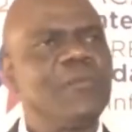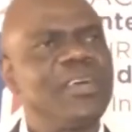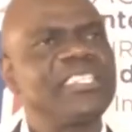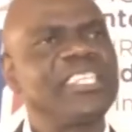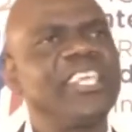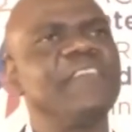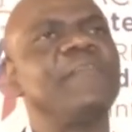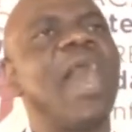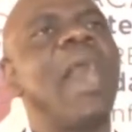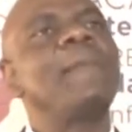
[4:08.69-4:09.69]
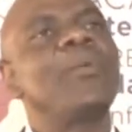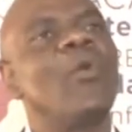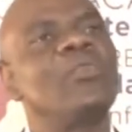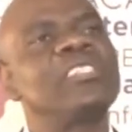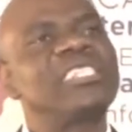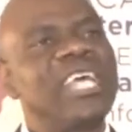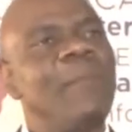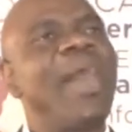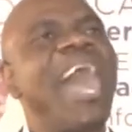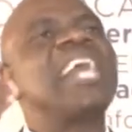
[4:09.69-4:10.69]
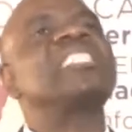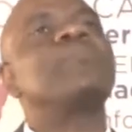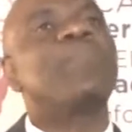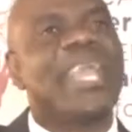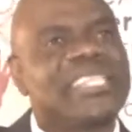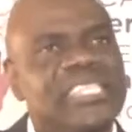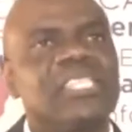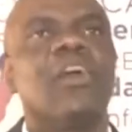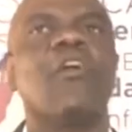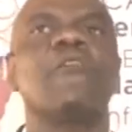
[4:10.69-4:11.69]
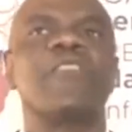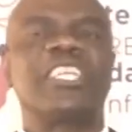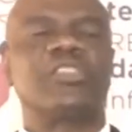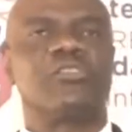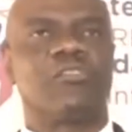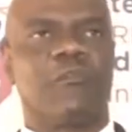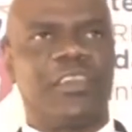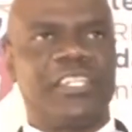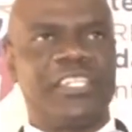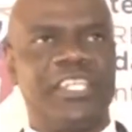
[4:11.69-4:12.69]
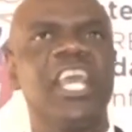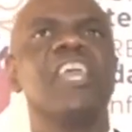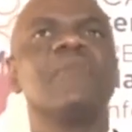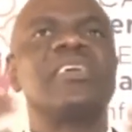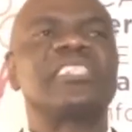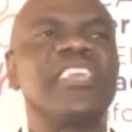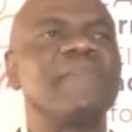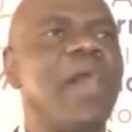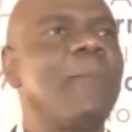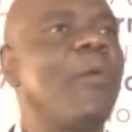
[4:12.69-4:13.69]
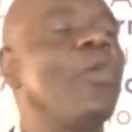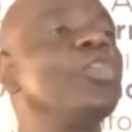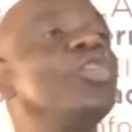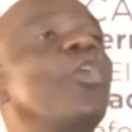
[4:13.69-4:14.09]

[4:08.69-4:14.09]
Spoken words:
you must give up on some aspects of national sovereignty. You must give up on